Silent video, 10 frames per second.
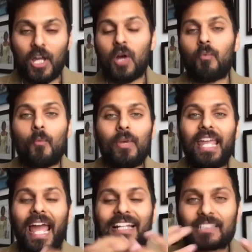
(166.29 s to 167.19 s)
When we
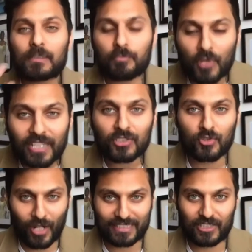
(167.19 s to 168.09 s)
express
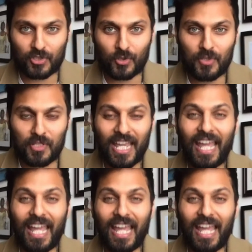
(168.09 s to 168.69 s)
gratitude,